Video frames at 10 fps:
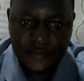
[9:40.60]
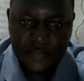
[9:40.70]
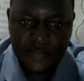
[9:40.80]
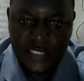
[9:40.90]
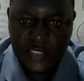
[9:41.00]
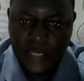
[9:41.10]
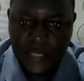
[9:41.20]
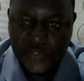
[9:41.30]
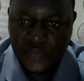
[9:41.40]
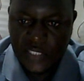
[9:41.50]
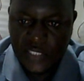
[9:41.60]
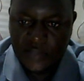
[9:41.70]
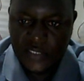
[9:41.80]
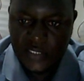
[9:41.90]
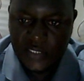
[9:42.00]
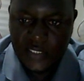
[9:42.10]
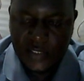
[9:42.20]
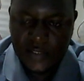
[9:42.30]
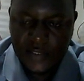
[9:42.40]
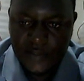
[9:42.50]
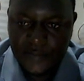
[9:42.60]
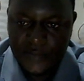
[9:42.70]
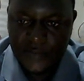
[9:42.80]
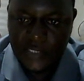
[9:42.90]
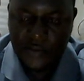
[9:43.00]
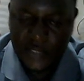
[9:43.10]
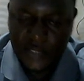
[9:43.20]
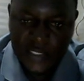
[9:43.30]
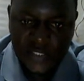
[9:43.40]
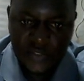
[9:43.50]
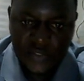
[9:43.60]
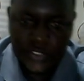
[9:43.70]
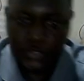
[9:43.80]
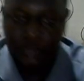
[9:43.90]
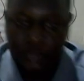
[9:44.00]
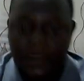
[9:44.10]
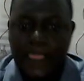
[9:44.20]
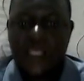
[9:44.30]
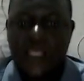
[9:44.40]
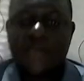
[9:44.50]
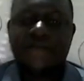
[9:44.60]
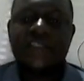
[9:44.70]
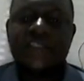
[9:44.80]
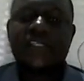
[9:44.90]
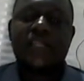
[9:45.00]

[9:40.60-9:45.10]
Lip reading: many times we tell teachers, colleagues, not to give these